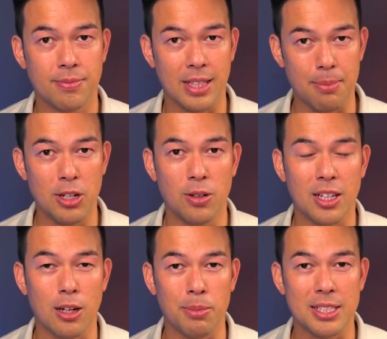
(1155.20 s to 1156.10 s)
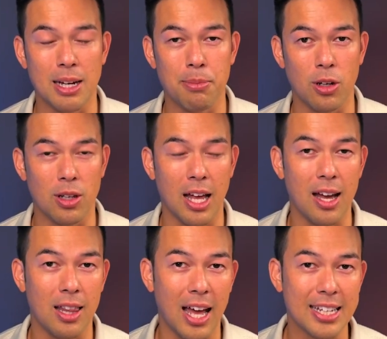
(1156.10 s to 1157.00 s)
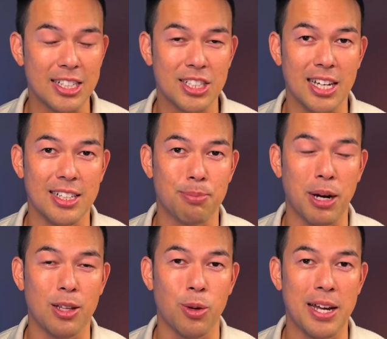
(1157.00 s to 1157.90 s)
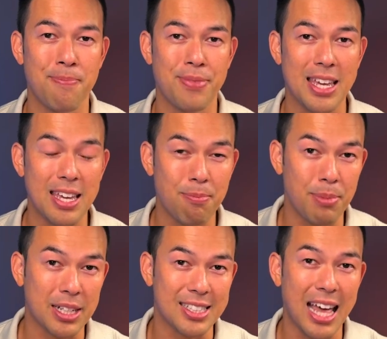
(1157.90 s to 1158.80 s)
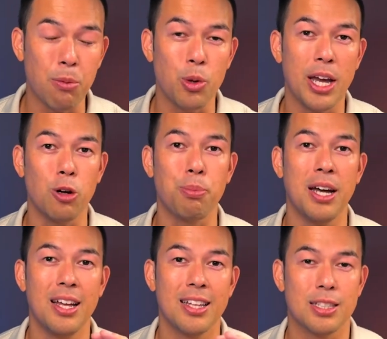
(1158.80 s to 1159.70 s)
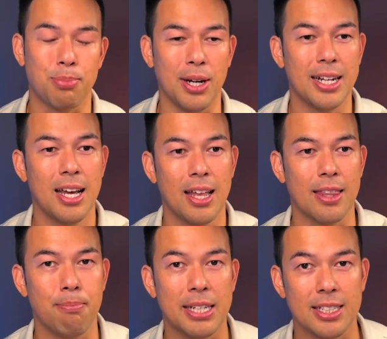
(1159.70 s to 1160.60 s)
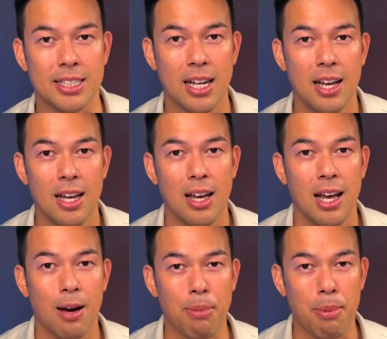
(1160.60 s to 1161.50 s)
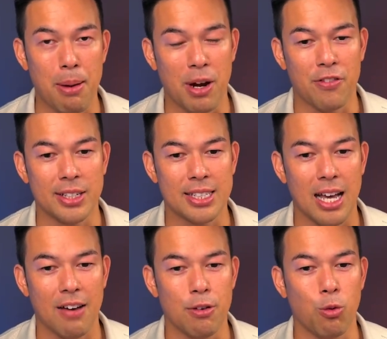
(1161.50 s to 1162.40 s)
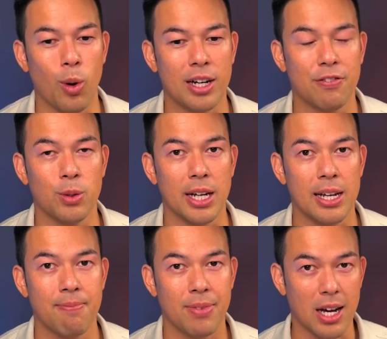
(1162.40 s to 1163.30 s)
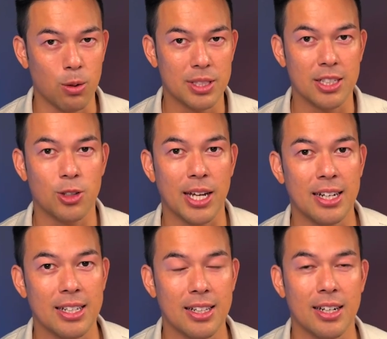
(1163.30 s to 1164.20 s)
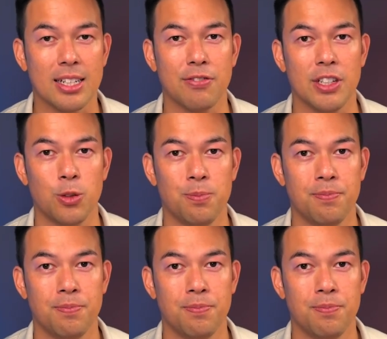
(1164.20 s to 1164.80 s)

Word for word: Let me know in the comments down below. Like, like and share this, by the way, because that will help spread the message. Bye bye, my friends. Have a wonderful day. I'll see you again in the next video.